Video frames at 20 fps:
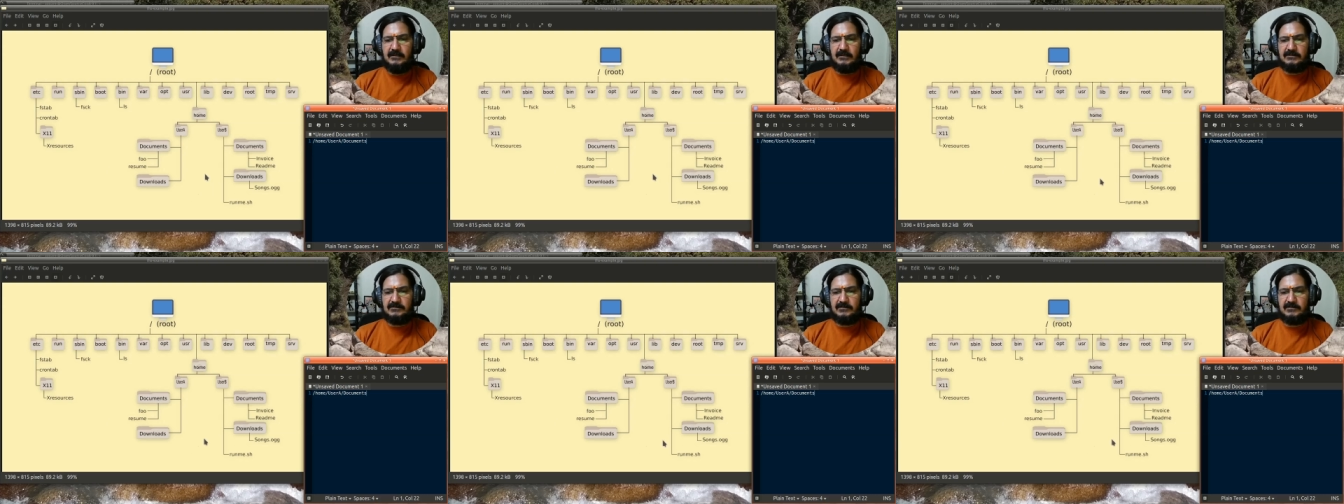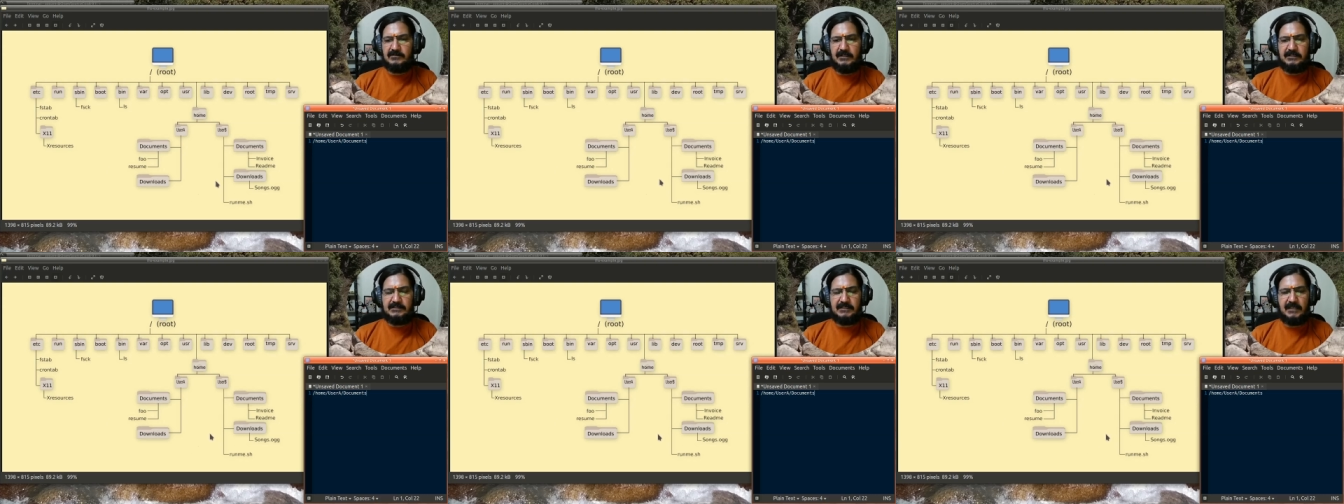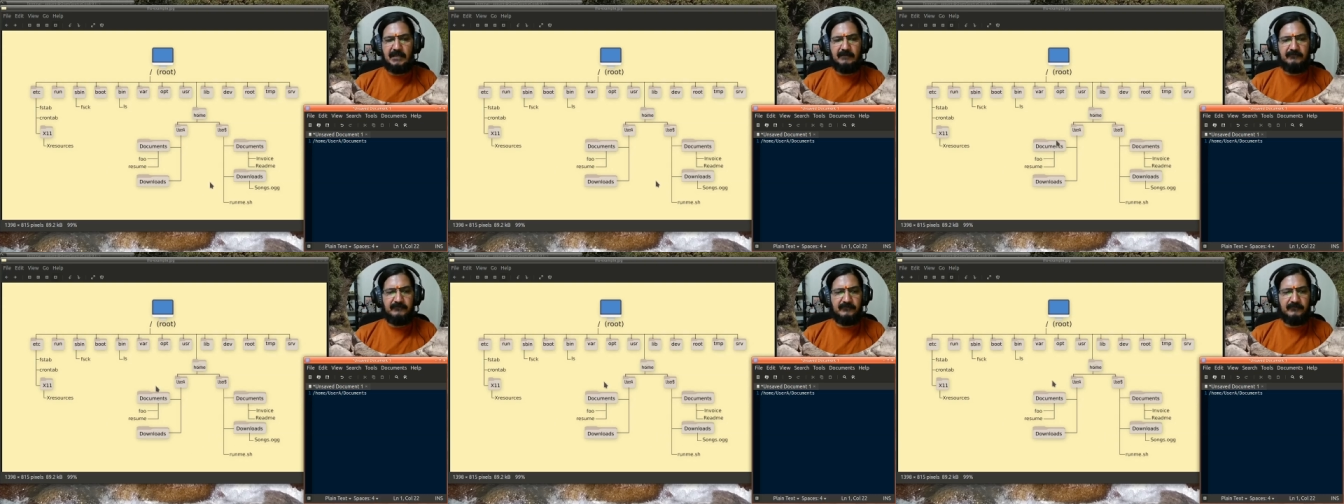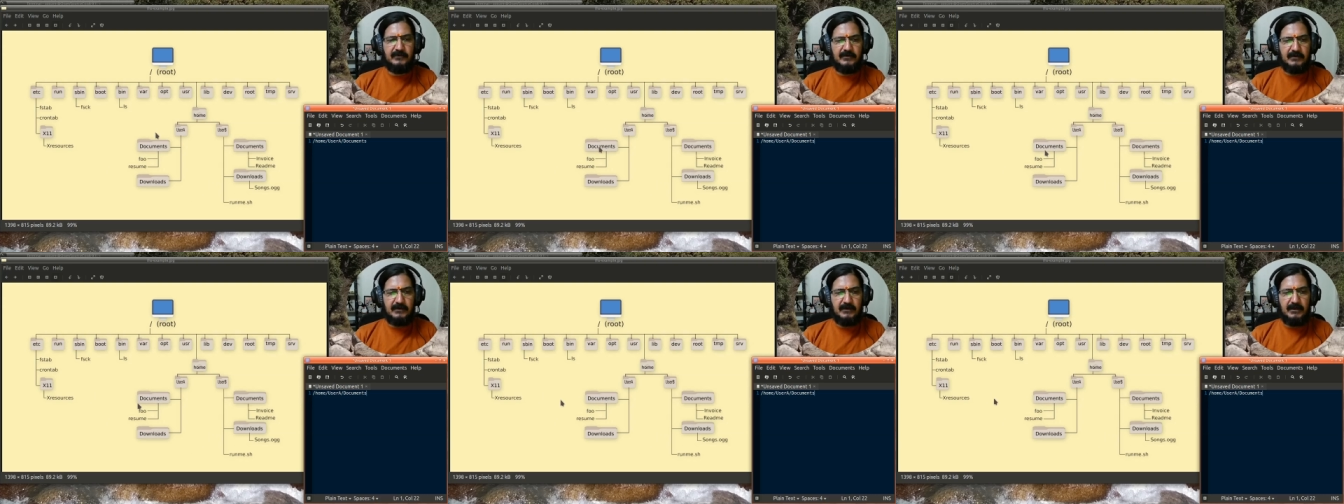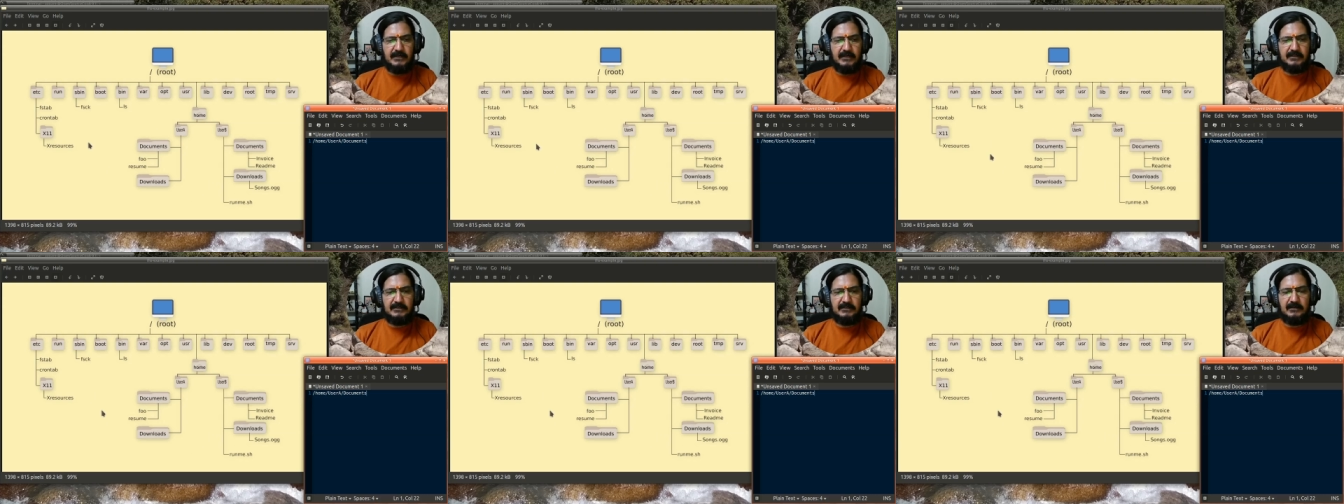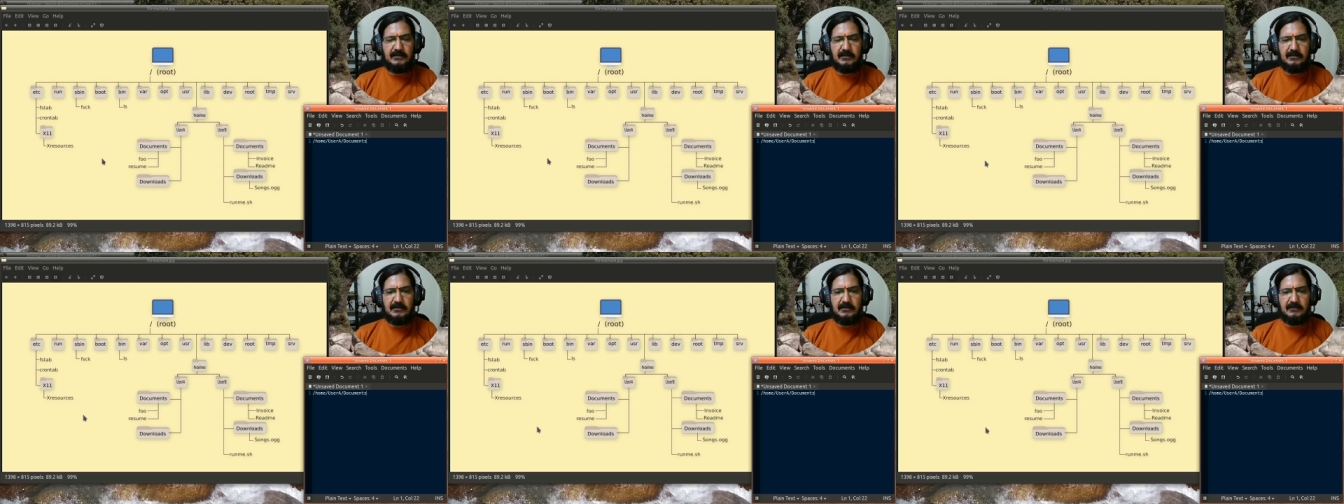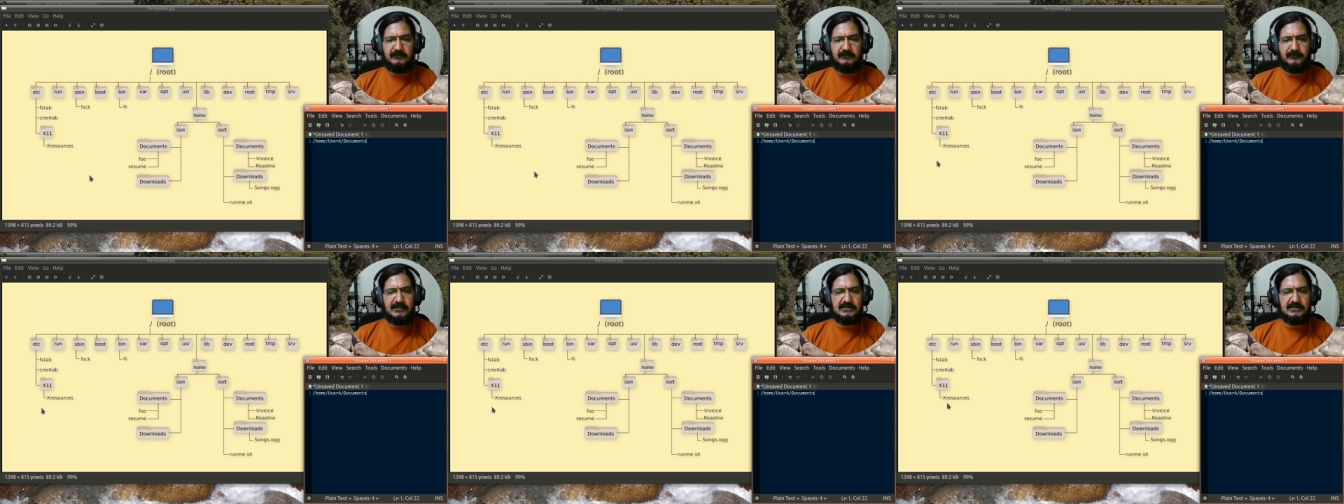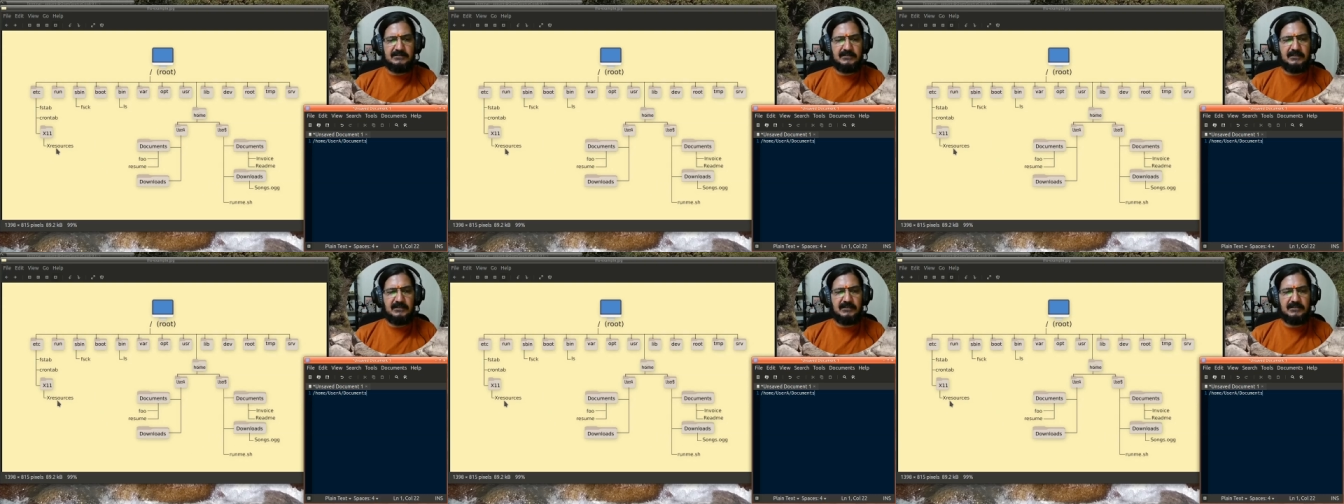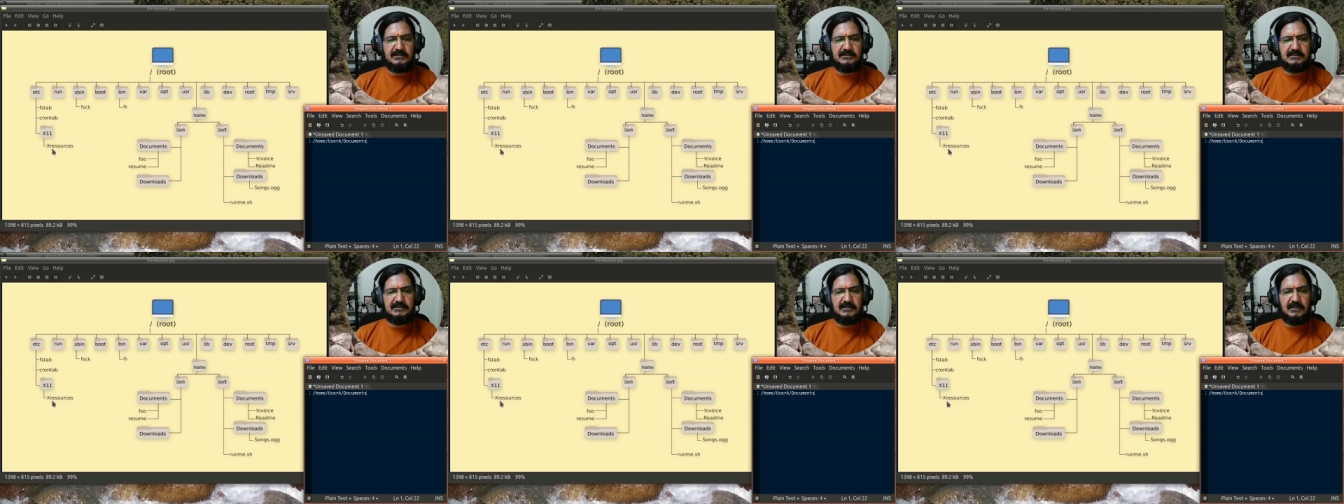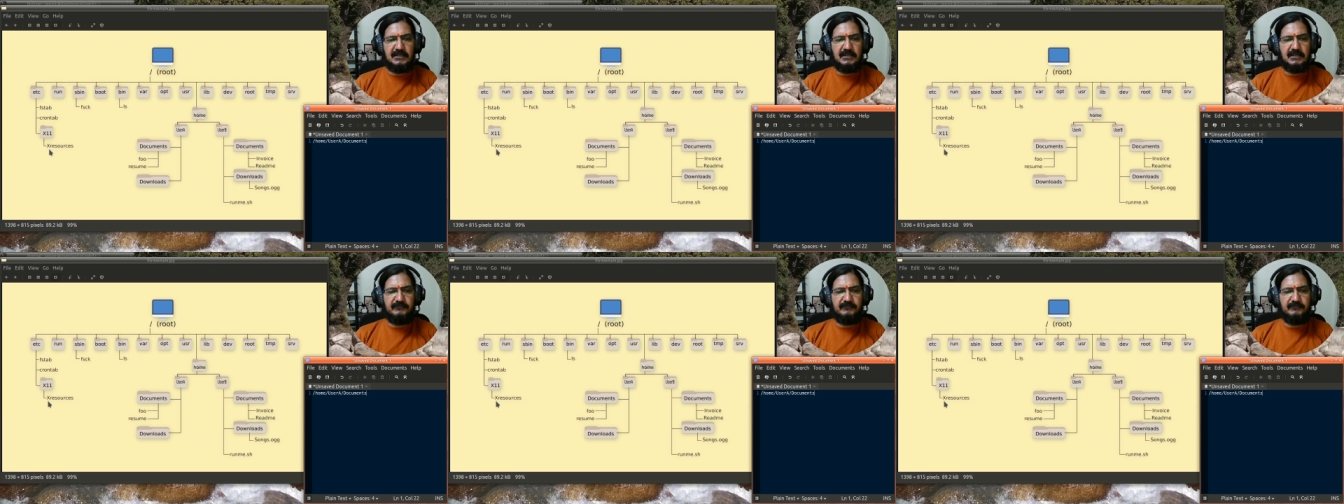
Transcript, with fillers: so let's have another reference let us say